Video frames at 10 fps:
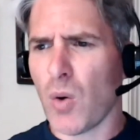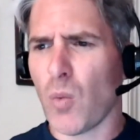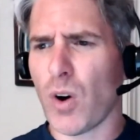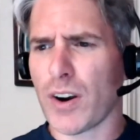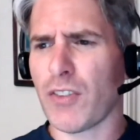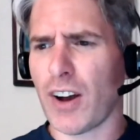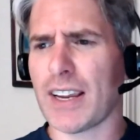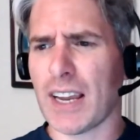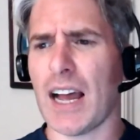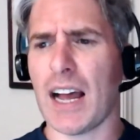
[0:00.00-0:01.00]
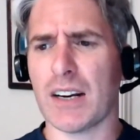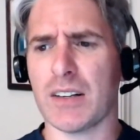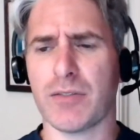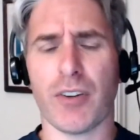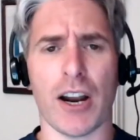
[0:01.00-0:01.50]
What if I can't
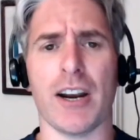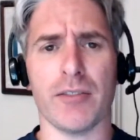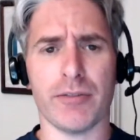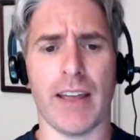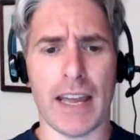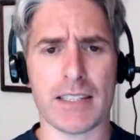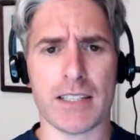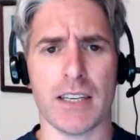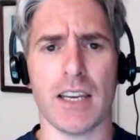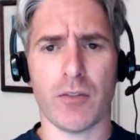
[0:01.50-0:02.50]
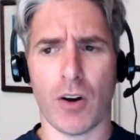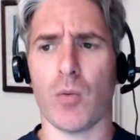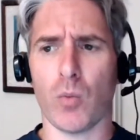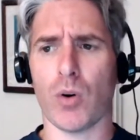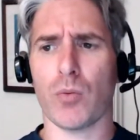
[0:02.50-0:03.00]
find a vet if I
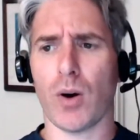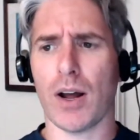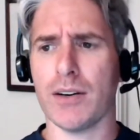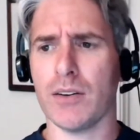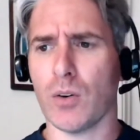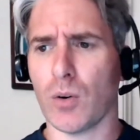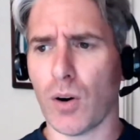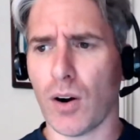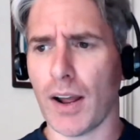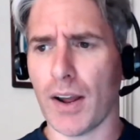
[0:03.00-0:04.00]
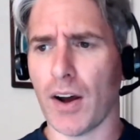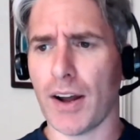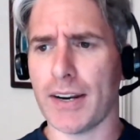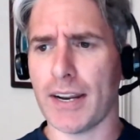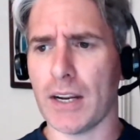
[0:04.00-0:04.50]
want one or I
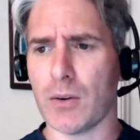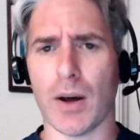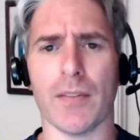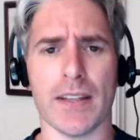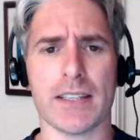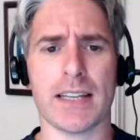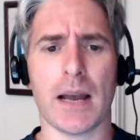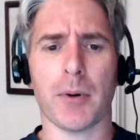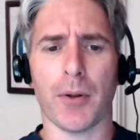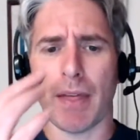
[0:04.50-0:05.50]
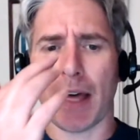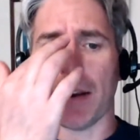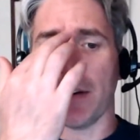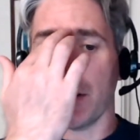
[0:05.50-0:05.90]
I need one? Let's tap on that.